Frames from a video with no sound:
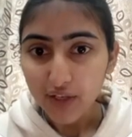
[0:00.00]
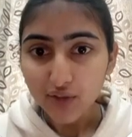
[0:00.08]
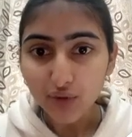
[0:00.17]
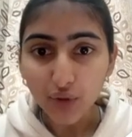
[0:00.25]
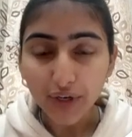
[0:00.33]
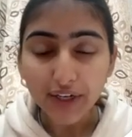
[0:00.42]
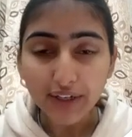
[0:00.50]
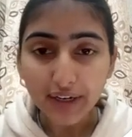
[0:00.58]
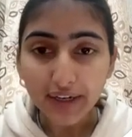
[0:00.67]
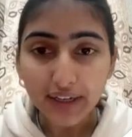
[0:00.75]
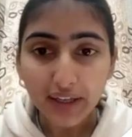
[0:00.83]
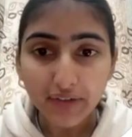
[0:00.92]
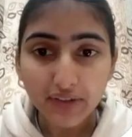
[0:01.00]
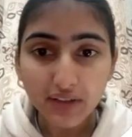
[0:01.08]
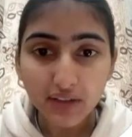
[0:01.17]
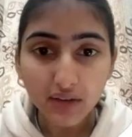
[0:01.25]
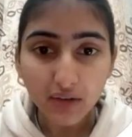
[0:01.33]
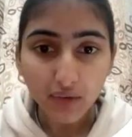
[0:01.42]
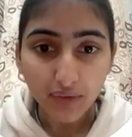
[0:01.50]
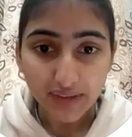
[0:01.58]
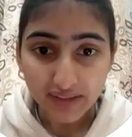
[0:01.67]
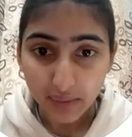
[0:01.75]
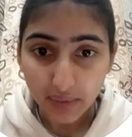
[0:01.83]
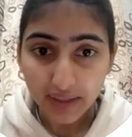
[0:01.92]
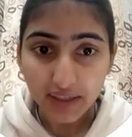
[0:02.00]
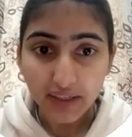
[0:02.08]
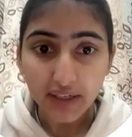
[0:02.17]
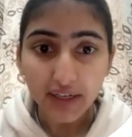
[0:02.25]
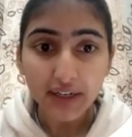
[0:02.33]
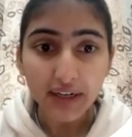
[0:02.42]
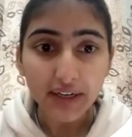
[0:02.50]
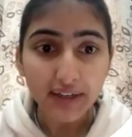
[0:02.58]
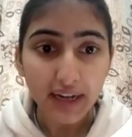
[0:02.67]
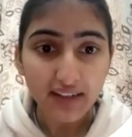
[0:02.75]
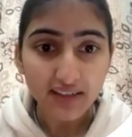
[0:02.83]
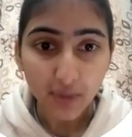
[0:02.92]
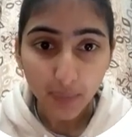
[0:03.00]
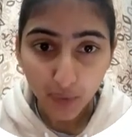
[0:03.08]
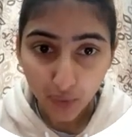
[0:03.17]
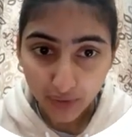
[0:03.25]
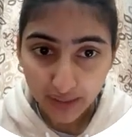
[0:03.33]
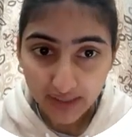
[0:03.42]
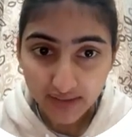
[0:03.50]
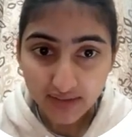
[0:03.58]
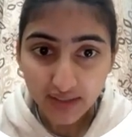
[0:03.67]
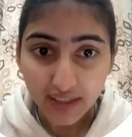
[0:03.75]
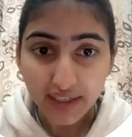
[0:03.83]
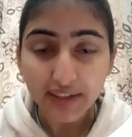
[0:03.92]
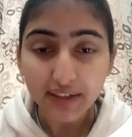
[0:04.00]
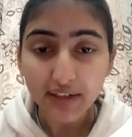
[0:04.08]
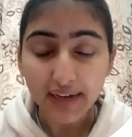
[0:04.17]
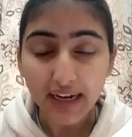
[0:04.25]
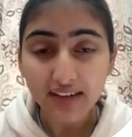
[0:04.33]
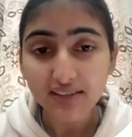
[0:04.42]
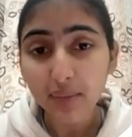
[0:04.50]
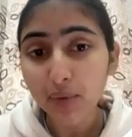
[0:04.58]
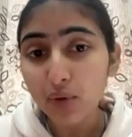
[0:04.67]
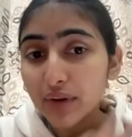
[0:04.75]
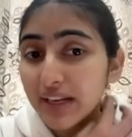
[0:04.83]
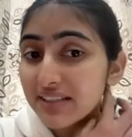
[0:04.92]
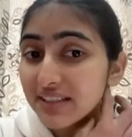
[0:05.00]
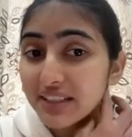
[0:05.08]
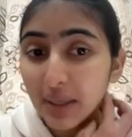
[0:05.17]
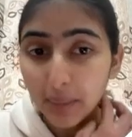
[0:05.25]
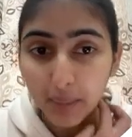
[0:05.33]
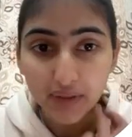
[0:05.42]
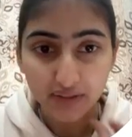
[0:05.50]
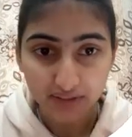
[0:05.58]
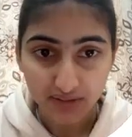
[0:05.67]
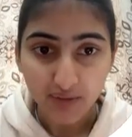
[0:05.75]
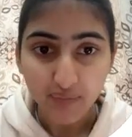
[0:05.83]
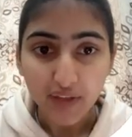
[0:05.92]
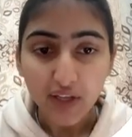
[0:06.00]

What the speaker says: So it gives the visibility, it tells the progress, it tells the progress in numbers